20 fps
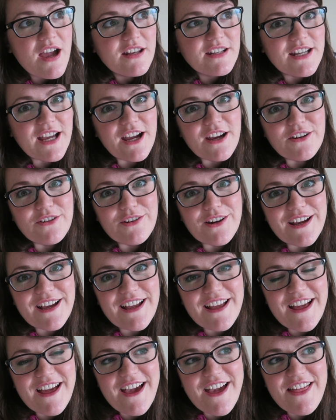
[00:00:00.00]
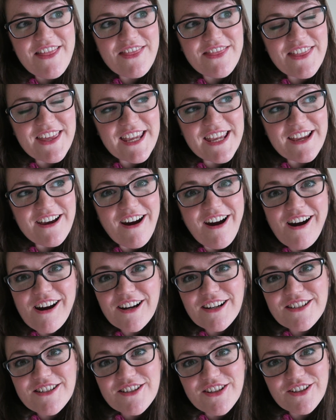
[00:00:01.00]
Now, the
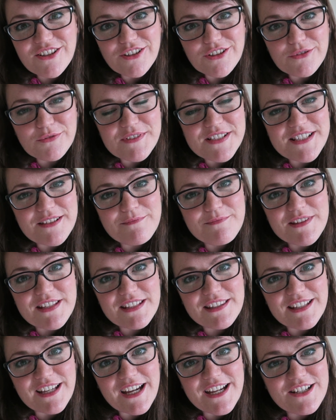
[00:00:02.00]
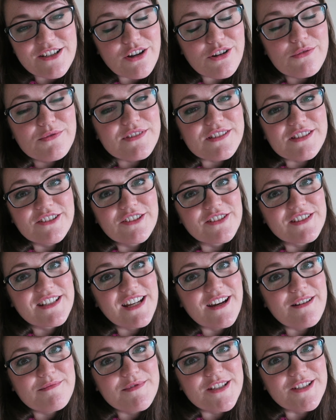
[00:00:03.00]
art school was something that I'd always looked
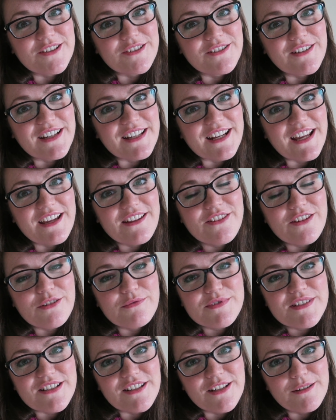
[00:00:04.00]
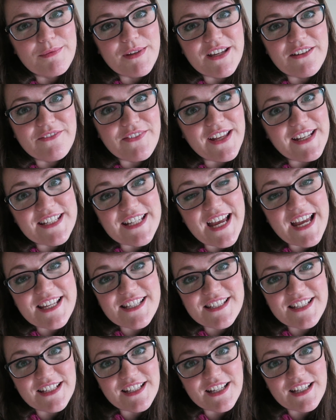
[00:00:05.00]
up to and I thought was going to be a
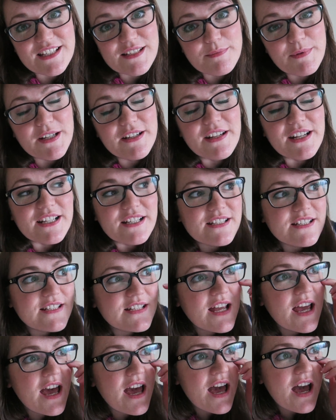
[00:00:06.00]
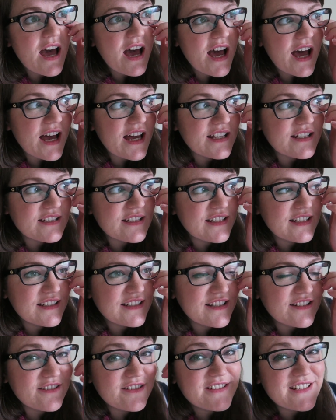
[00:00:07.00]
fantastic experience. And it
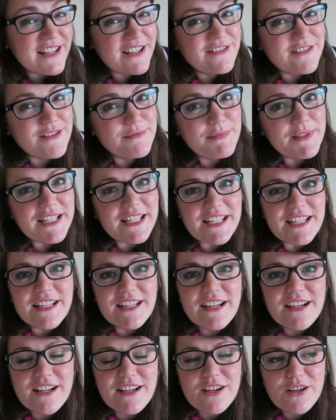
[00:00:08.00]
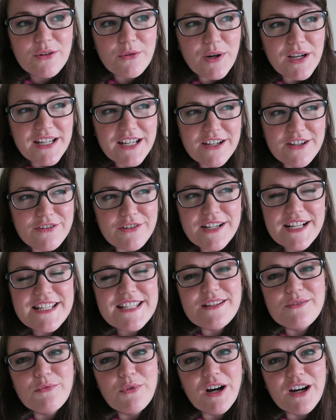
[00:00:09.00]
turned out to be quite a
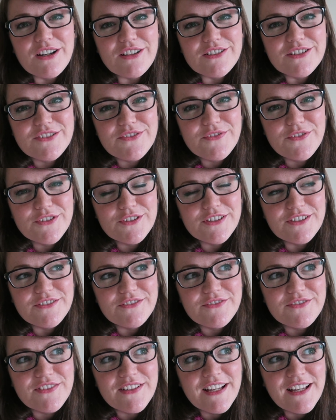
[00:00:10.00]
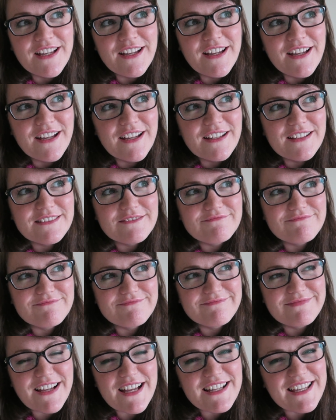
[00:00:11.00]
crazy world full of
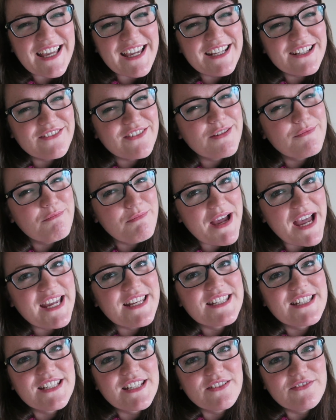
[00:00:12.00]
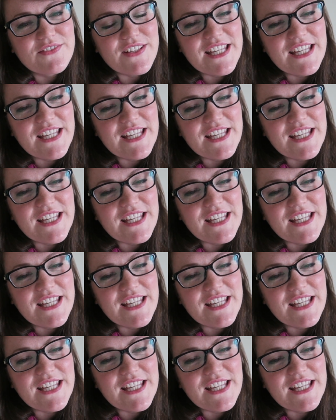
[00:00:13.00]
kind of competitive